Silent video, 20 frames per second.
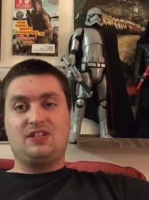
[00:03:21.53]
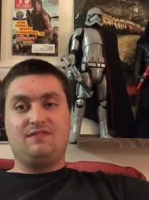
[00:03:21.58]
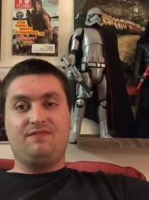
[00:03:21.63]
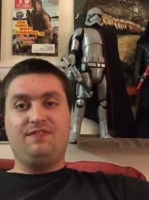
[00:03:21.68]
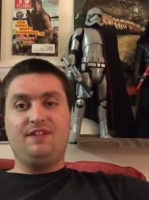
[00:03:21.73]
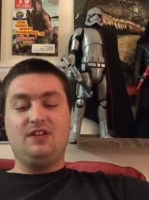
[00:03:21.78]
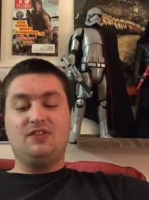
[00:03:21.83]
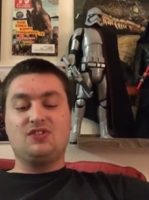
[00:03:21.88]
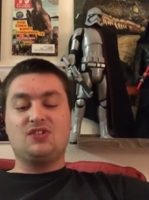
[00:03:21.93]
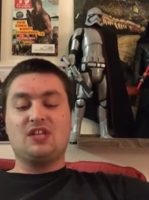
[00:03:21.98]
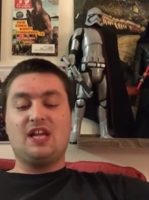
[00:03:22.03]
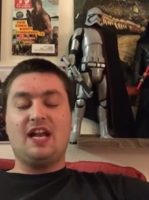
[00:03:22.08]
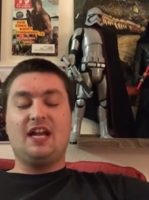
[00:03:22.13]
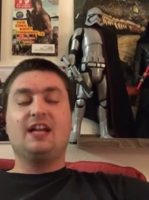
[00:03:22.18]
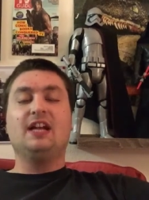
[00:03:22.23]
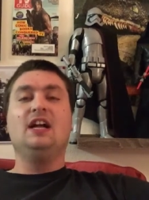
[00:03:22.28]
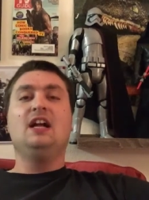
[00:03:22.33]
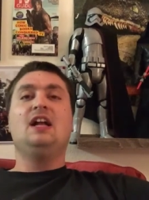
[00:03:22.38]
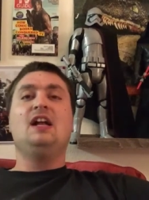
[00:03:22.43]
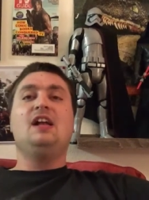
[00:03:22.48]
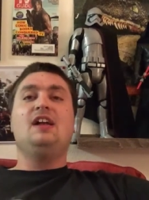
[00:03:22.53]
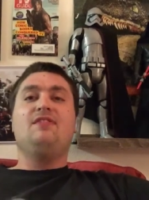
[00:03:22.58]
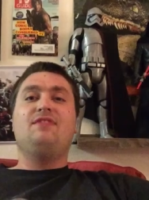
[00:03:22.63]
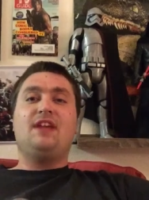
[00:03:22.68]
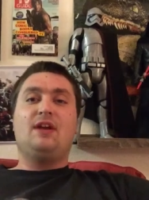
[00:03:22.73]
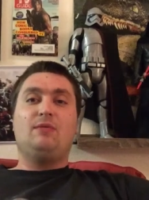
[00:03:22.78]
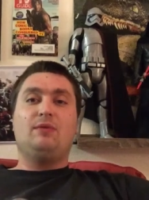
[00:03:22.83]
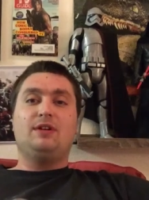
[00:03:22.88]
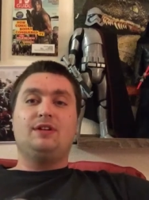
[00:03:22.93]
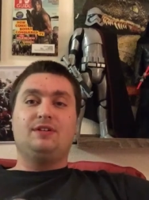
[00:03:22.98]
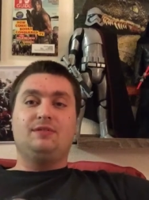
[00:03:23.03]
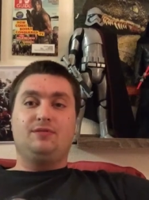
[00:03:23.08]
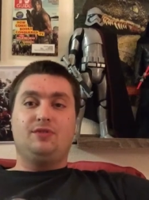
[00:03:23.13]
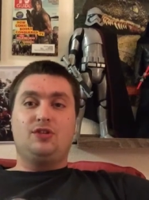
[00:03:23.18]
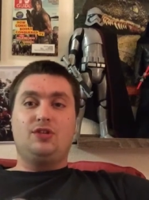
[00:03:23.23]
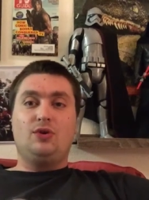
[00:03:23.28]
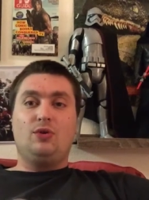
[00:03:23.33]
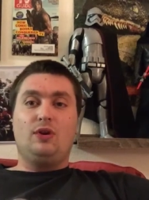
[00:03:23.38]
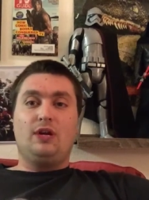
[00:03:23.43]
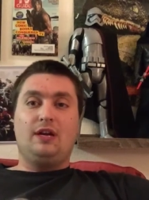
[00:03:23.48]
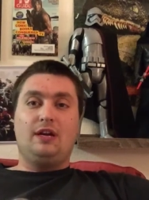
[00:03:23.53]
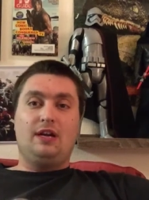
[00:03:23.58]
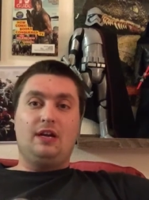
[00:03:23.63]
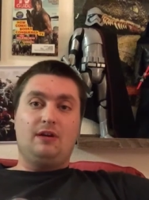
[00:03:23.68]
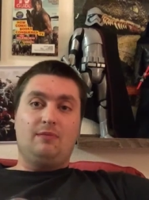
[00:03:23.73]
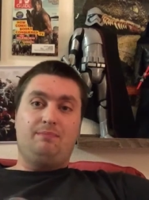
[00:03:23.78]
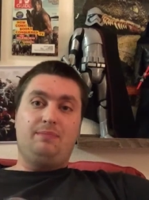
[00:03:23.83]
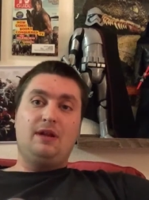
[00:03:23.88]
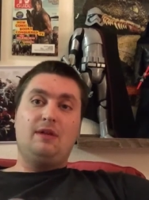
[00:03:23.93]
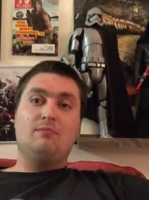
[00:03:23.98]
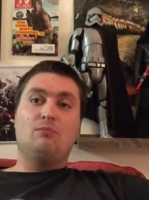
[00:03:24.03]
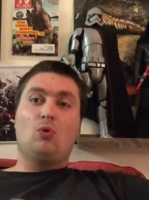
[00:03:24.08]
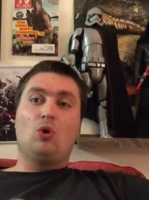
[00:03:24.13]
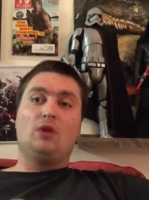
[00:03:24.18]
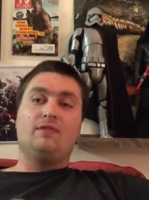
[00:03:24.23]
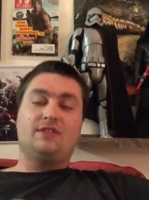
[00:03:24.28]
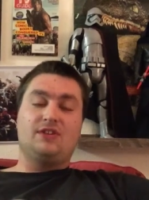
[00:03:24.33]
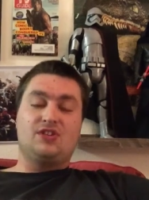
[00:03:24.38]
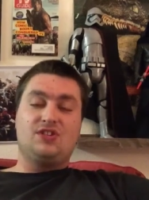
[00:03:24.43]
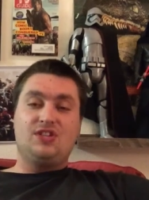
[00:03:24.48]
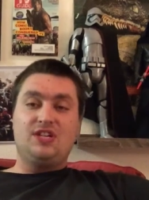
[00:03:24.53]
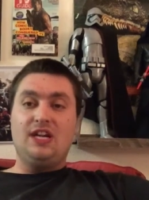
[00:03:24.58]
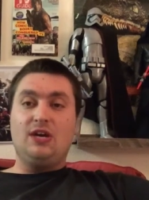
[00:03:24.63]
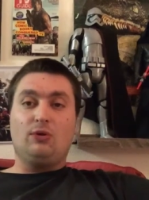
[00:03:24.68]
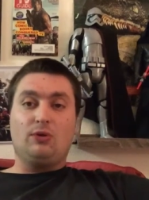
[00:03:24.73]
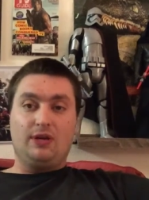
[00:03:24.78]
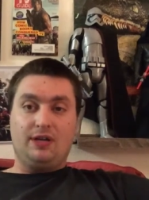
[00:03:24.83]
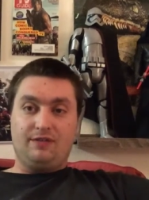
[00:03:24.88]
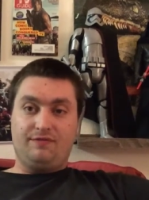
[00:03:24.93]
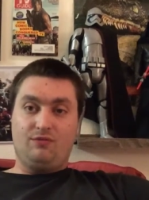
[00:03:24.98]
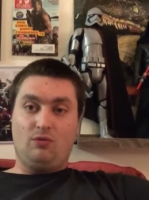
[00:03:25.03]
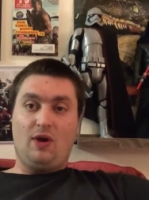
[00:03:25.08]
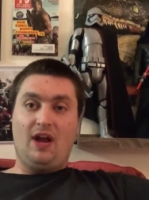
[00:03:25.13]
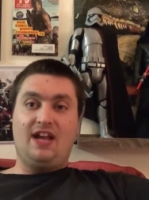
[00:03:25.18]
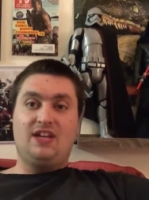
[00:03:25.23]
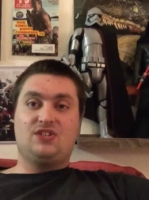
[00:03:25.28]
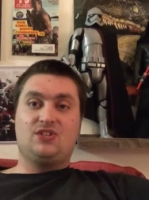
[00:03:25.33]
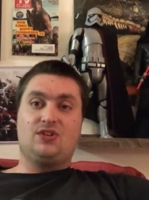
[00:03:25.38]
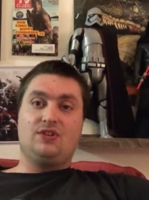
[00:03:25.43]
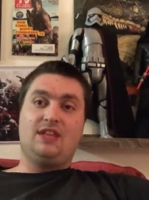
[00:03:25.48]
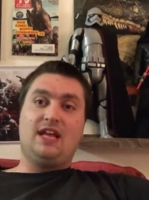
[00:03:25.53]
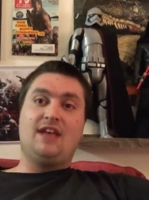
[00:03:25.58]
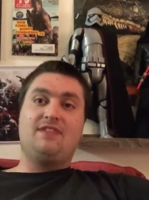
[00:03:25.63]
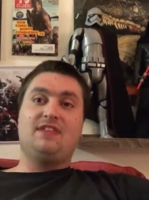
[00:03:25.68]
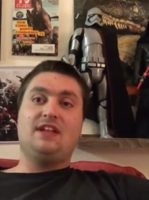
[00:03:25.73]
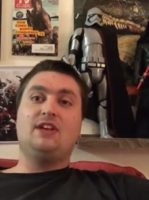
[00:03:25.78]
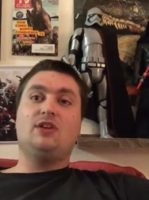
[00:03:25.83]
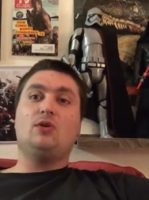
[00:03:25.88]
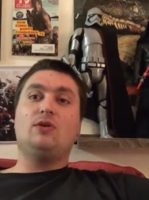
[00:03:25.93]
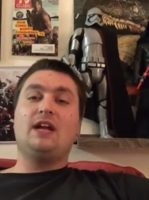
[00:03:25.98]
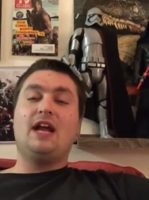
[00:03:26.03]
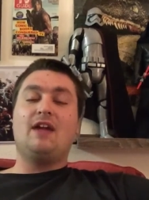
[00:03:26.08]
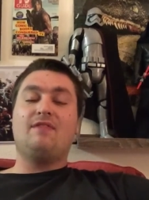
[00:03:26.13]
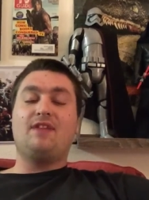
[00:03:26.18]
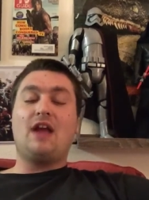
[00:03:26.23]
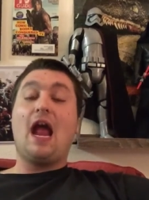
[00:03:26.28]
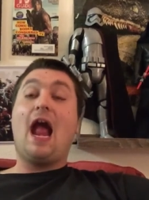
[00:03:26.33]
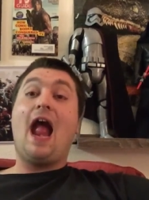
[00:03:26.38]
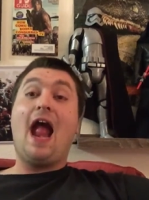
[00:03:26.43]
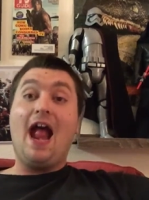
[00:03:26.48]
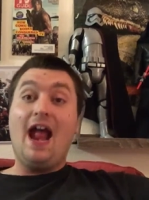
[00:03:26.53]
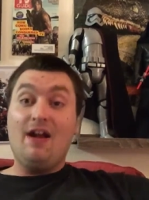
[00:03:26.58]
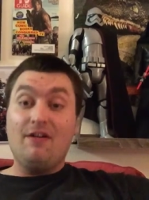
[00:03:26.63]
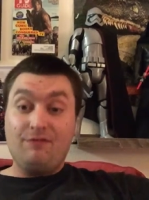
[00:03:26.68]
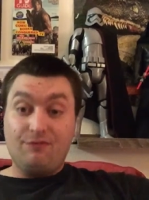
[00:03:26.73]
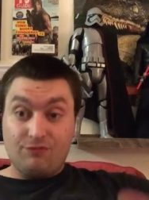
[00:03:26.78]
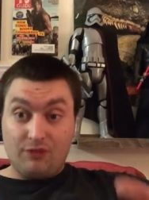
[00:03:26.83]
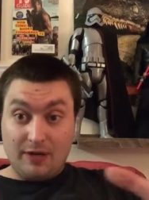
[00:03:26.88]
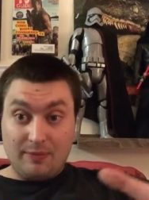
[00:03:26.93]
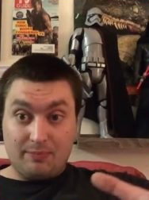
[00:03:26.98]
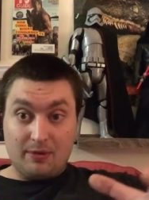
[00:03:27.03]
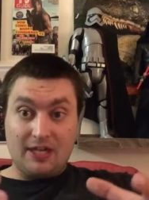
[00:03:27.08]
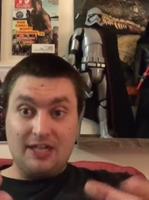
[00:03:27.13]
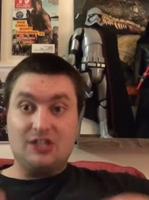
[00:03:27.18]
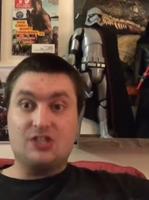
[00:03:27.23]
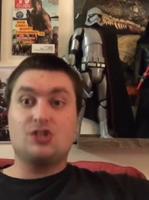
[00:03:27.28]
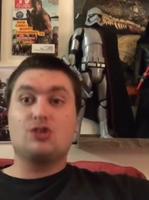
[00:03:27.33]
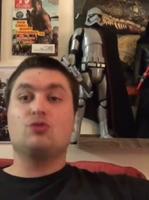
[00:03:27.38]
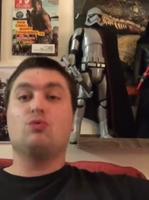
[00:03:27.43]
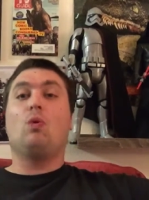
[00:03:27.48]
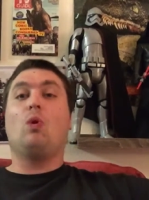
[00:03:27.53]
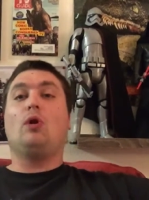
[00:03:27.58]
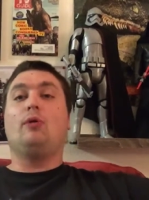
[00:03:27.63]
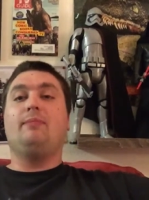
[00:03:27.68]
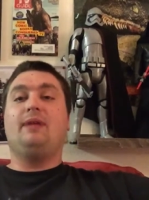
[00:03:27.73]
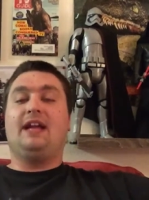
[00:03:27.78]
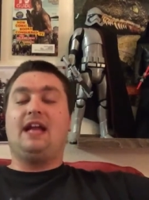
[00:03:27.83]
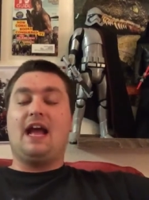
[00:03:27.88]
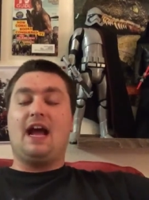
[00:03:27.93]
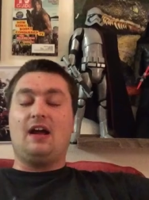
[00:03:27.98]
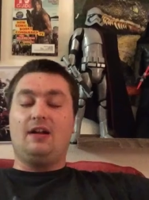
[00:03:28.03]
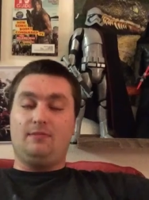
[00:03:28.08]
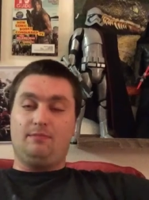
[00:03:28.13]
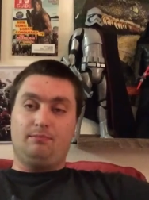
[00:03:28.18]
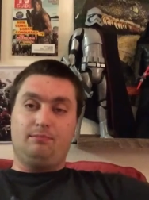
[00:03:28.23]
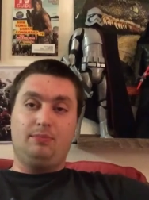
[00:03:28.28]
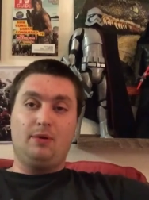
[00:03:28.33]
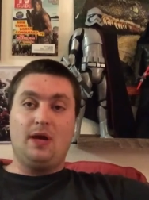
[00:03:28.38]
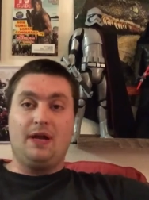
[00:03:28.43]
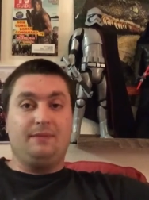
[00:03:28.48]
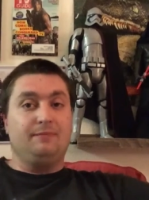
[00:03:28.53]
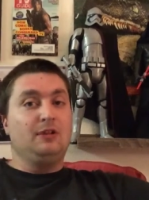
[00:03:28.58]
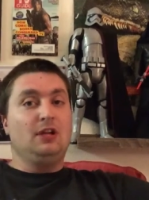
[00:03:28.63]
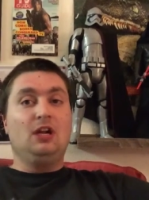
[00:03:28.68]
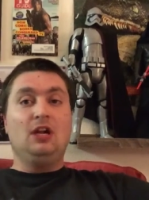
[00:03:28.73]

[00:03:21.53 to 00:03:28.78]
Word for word: It feels like they would do it in a bit more of a secretive way so that they don't have everybody swarming at them. But